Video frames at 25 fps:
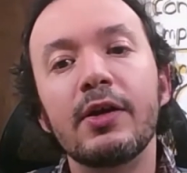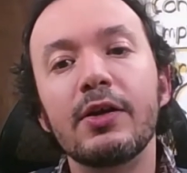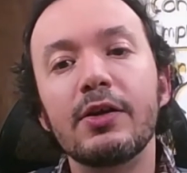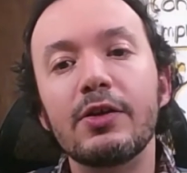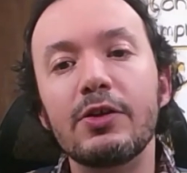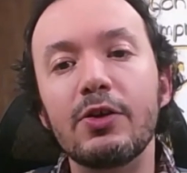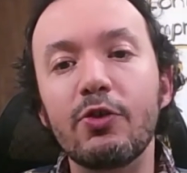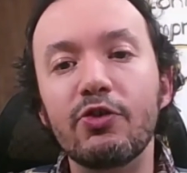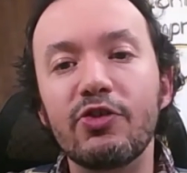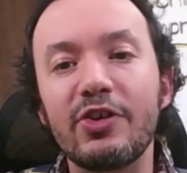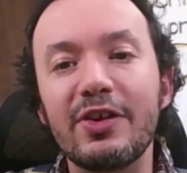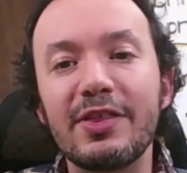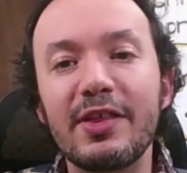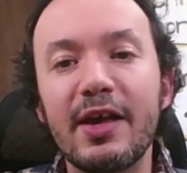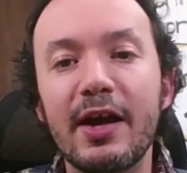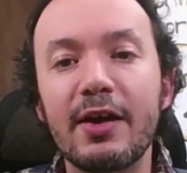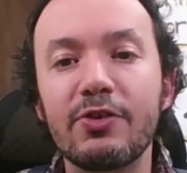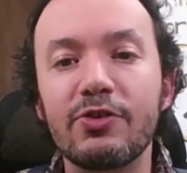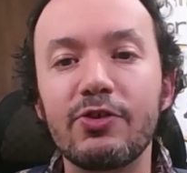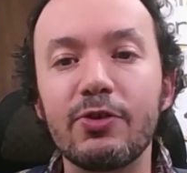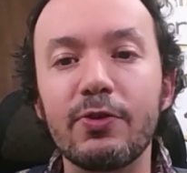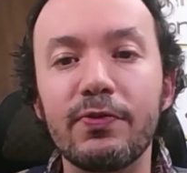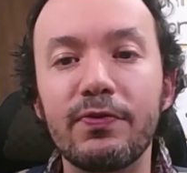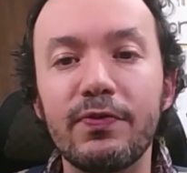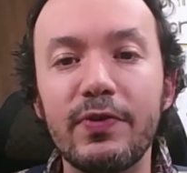using that
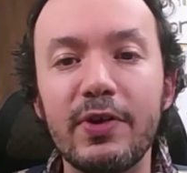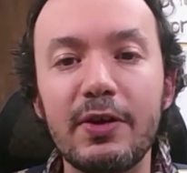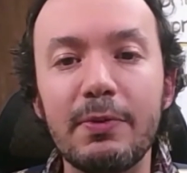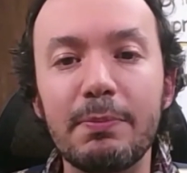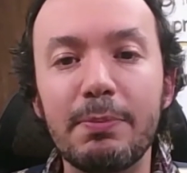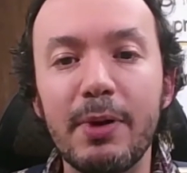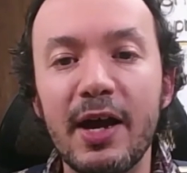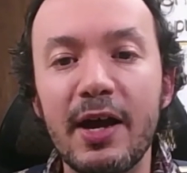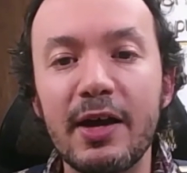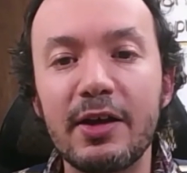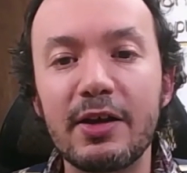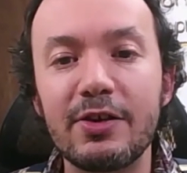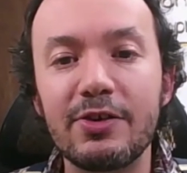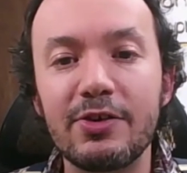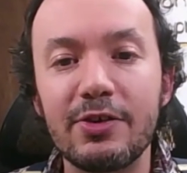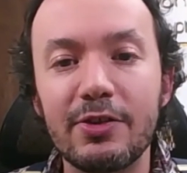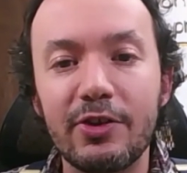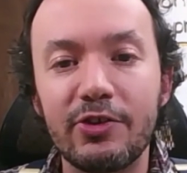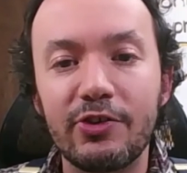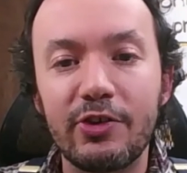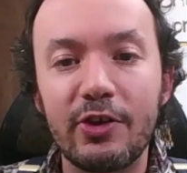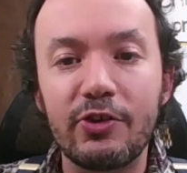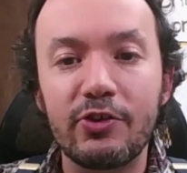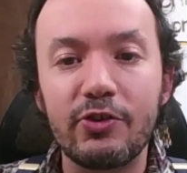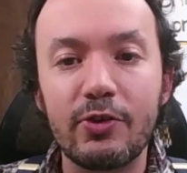to feed back into the
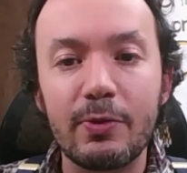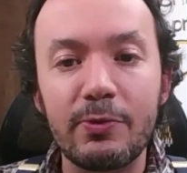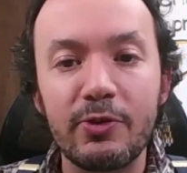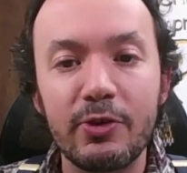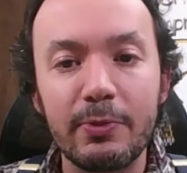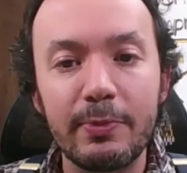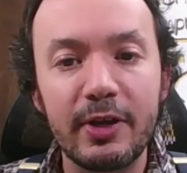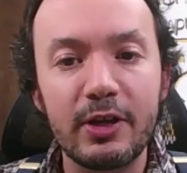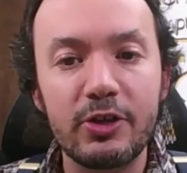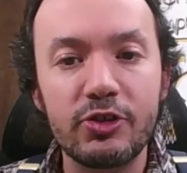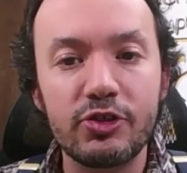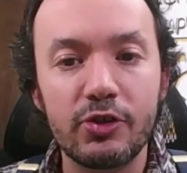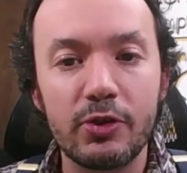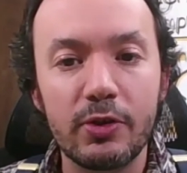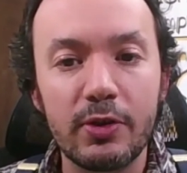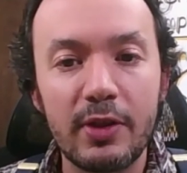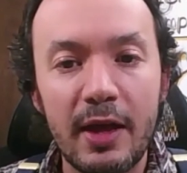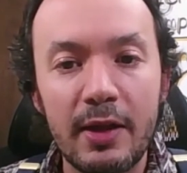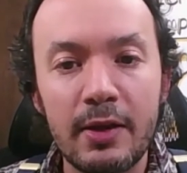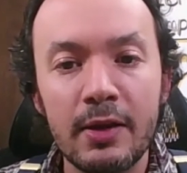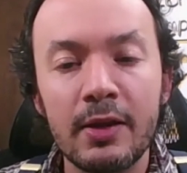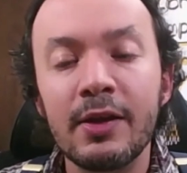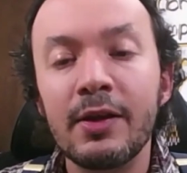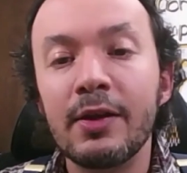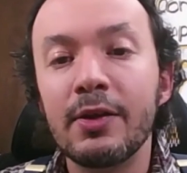system to make sure
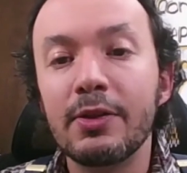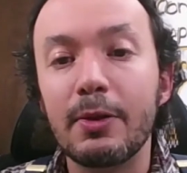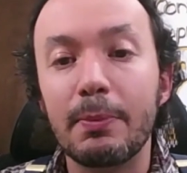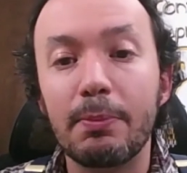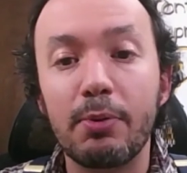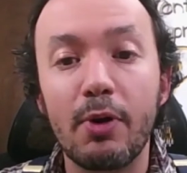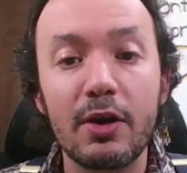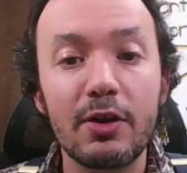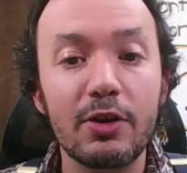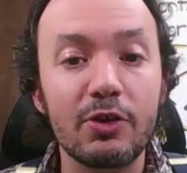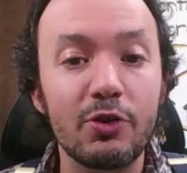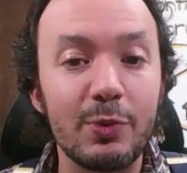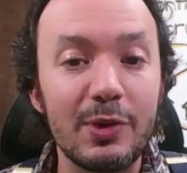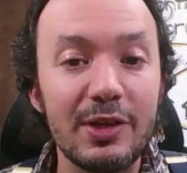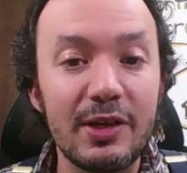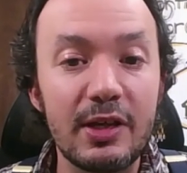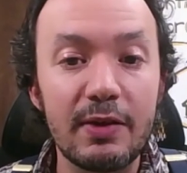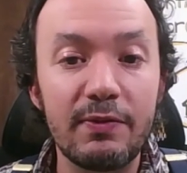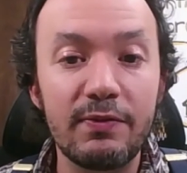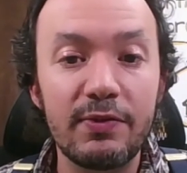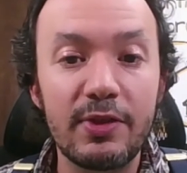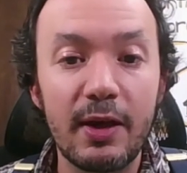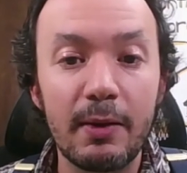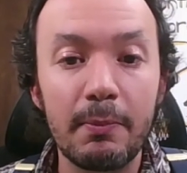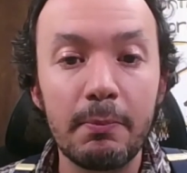that the product we
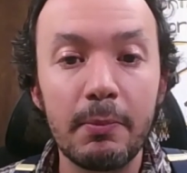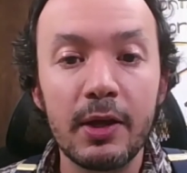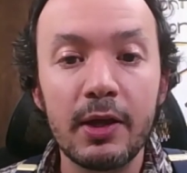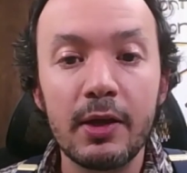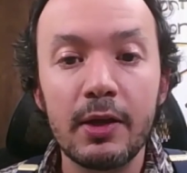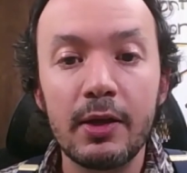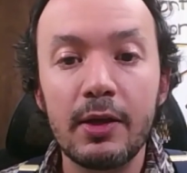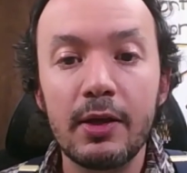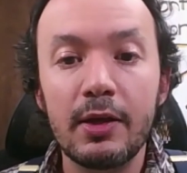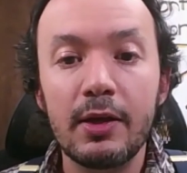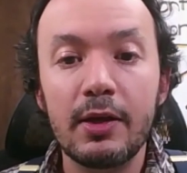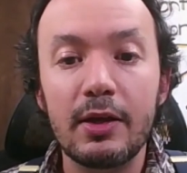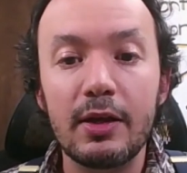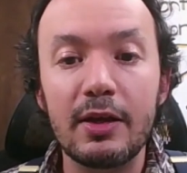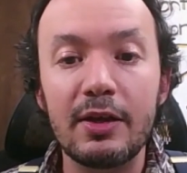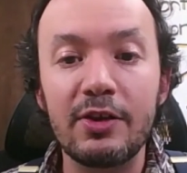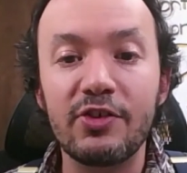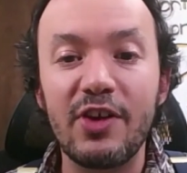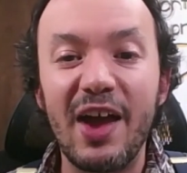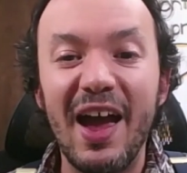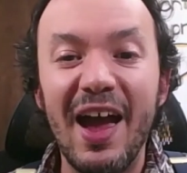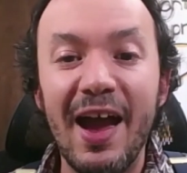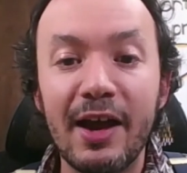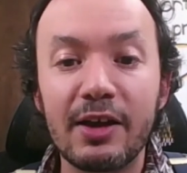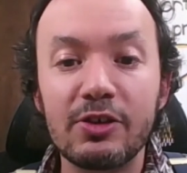give them
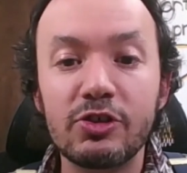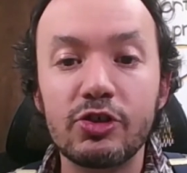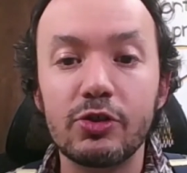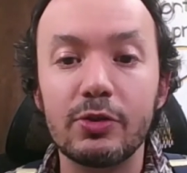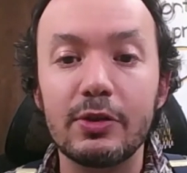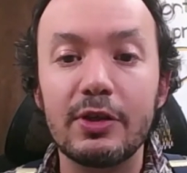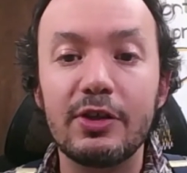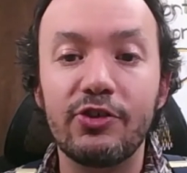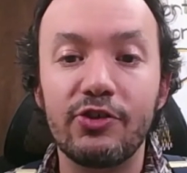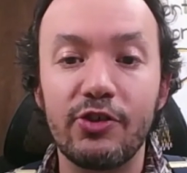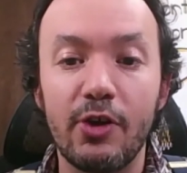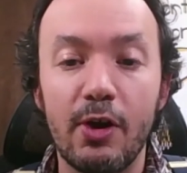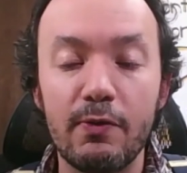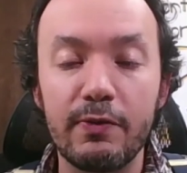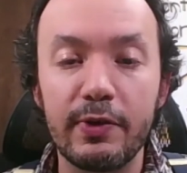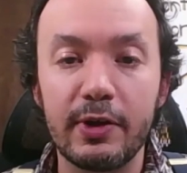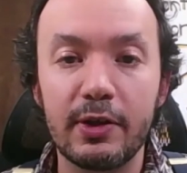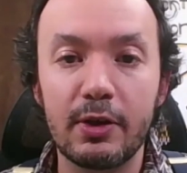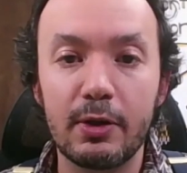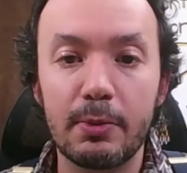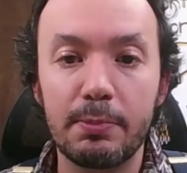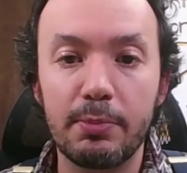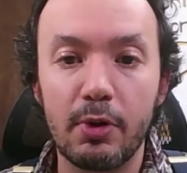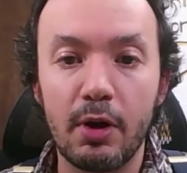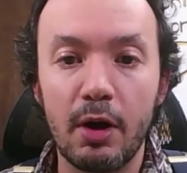is actually solving
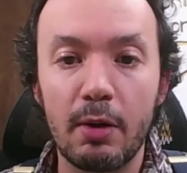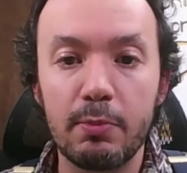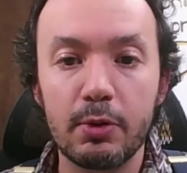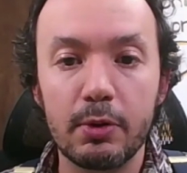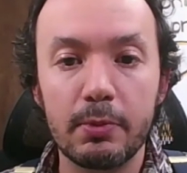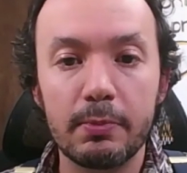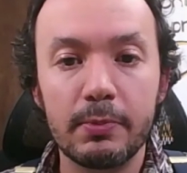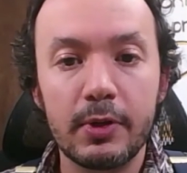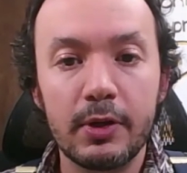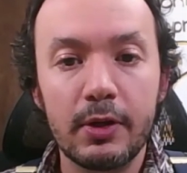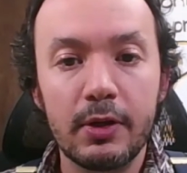their problem.